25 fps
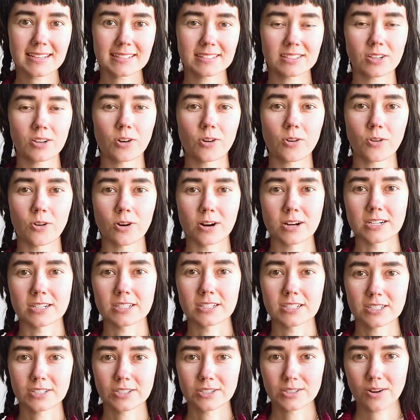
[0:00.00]
orange
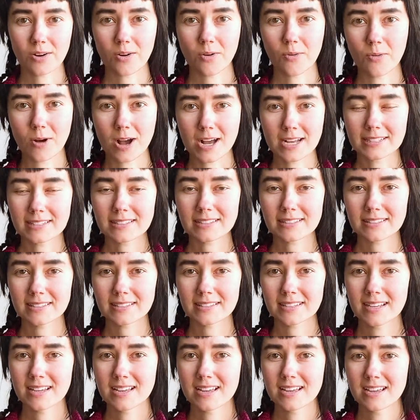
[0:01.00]
ones.
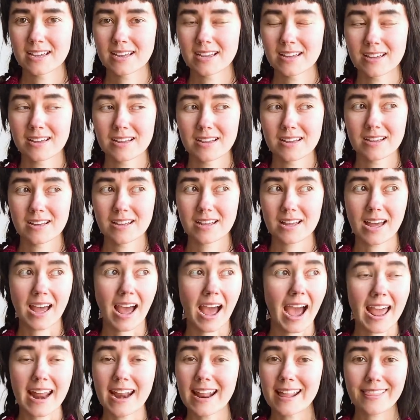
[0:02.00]
I
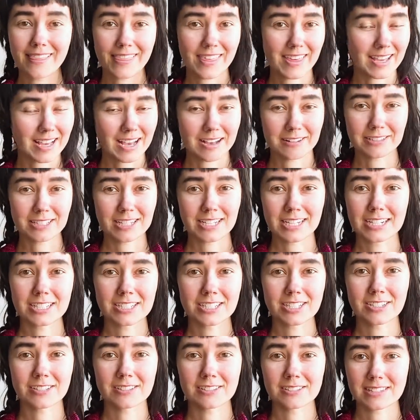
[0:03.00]
didn't think I was going to choose
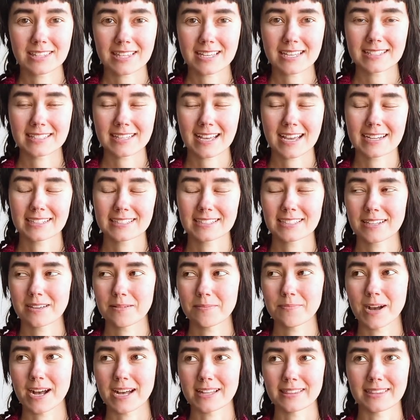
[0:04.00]
these. I actually bought
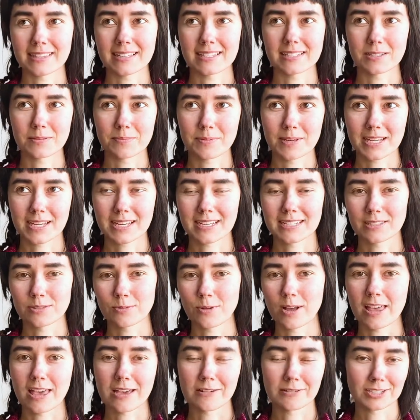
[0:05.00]
these because while I was
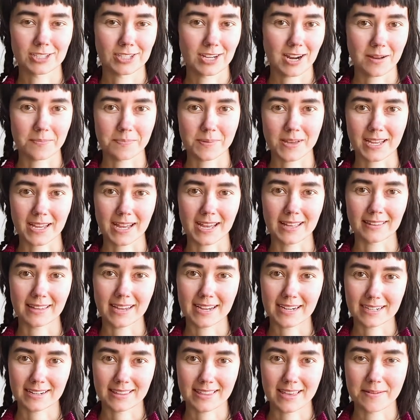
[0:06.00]
shopping, I liked
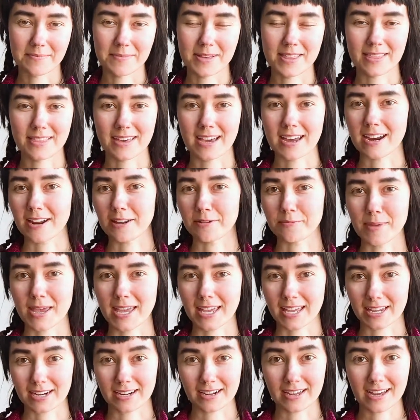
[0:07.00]
them and thought I'd make an
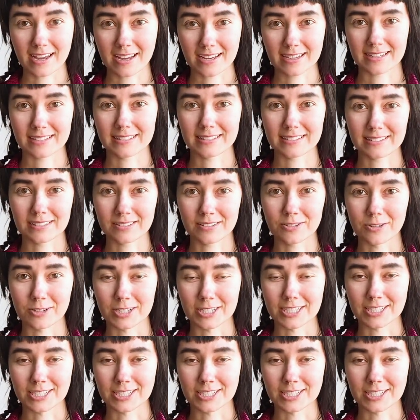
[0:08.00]
orange